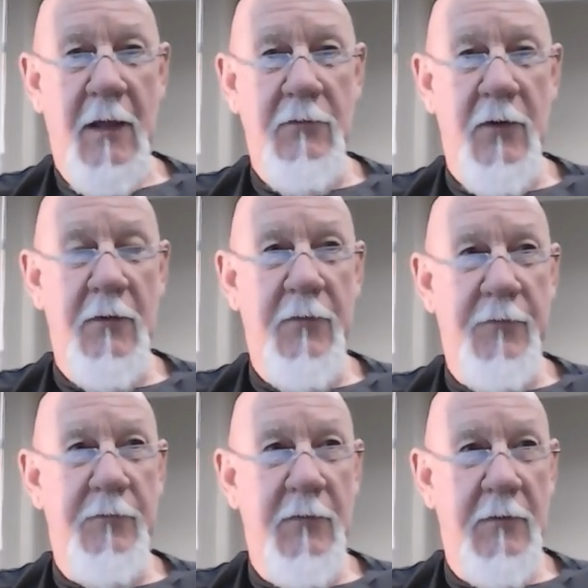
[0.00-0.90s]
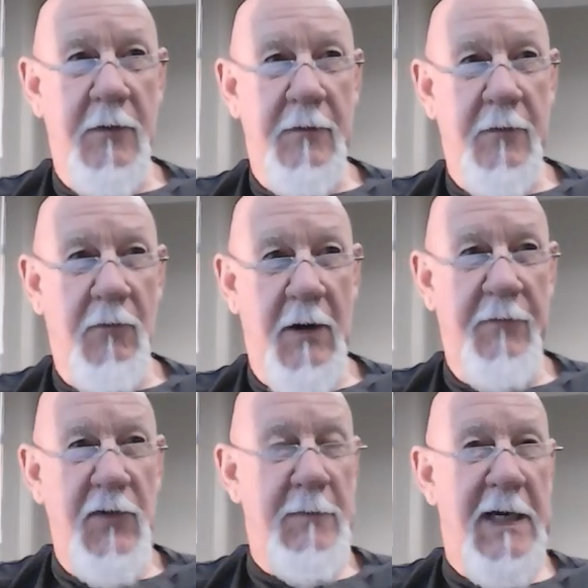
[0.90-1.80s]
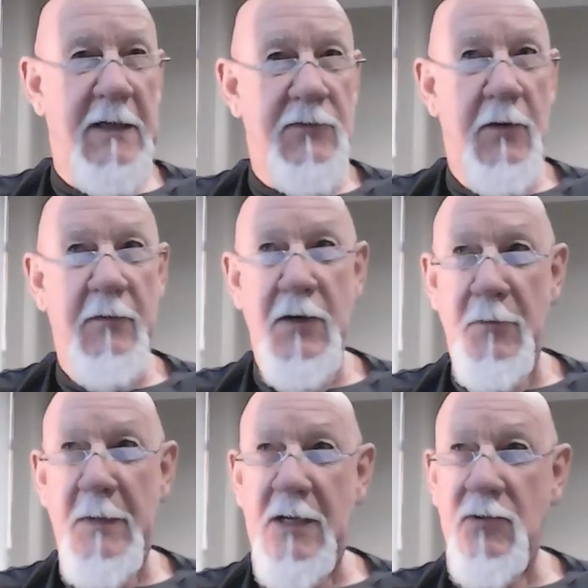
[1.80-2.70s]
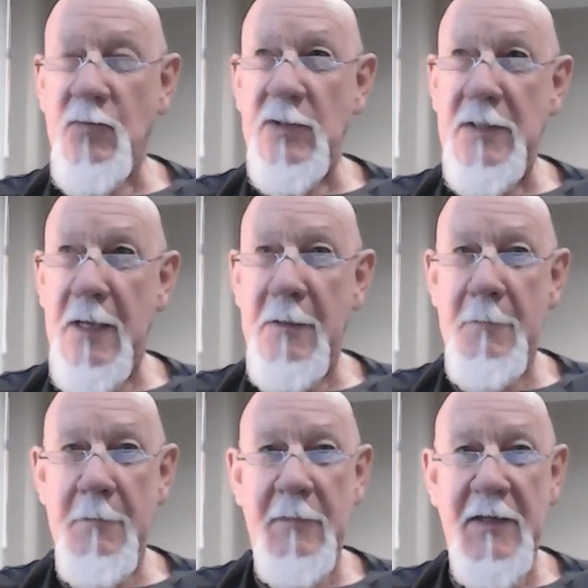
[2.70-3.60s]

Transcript: Drove quite a few miles. Drove 100 miles one time.